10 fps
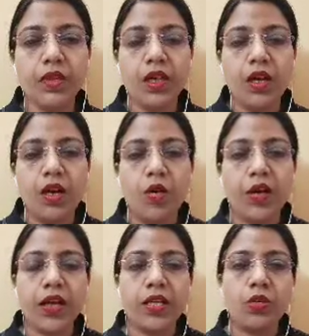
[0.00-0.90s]
Okay,
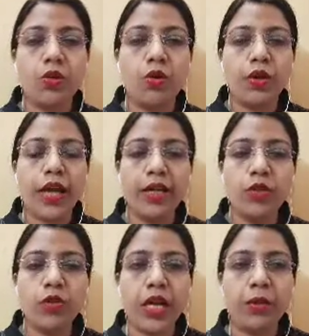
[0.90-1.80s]
so can you tell
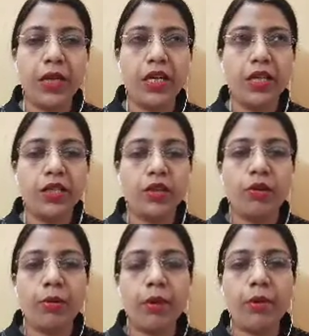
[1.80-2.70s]
me, do you
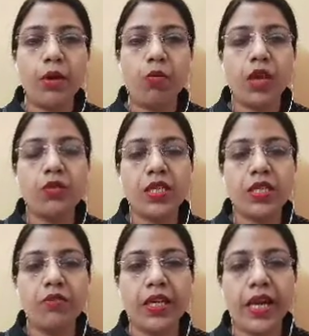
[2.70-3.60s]
remember what were civil
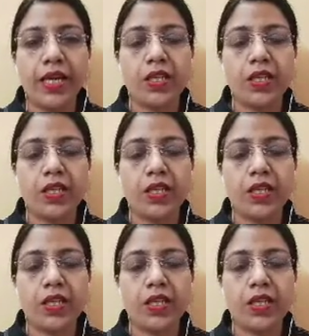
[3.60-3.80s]
cases?